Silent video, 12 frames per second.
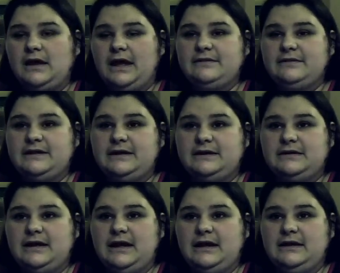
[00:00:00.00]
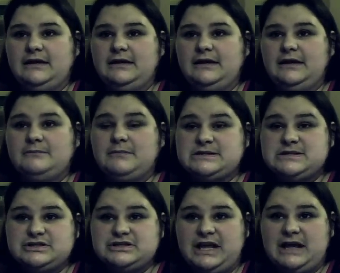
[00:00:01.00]
then my
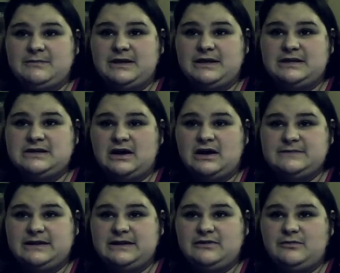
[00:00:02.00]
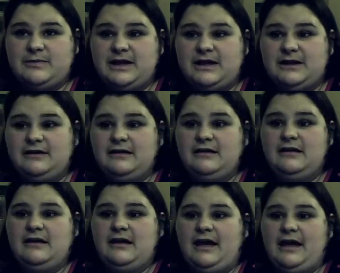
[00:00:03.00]
surgeon came in, talked to me a little bit,
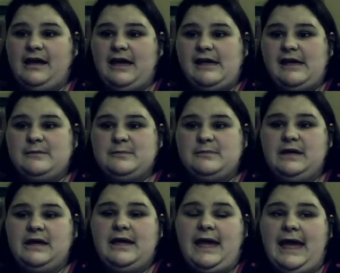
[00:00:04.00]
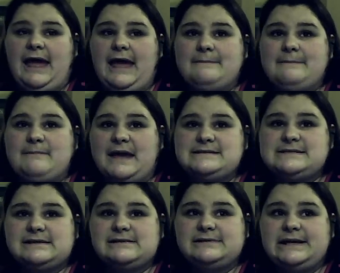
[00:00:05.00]
and
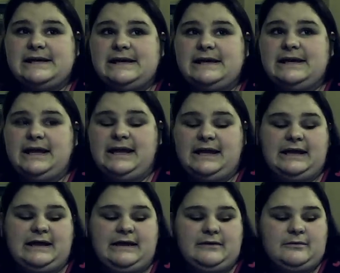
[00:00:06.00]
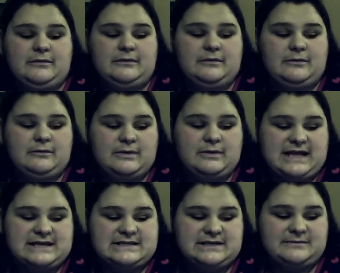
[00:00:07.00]
basically he was
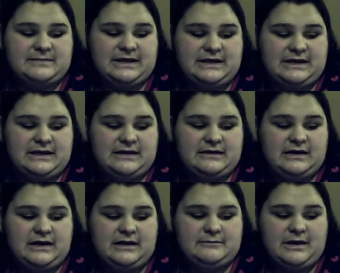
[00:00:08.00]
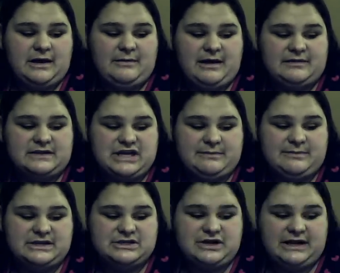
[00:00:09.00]
asking me about the
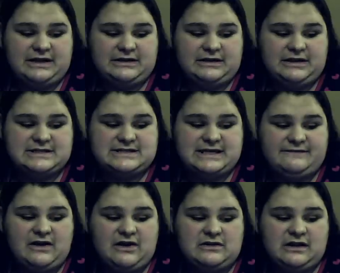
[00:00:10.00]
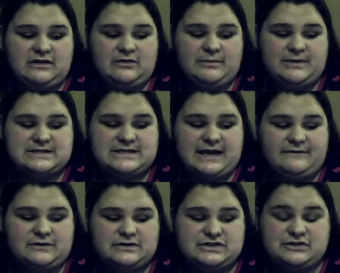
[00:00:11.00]
JP drain, because he felt a little bit
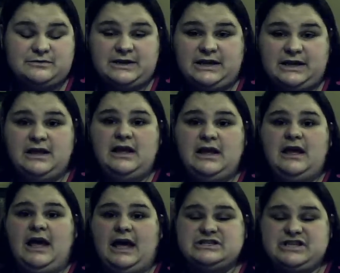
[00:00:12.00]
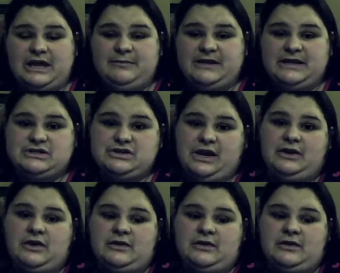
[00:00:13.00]
safer doing a JP drain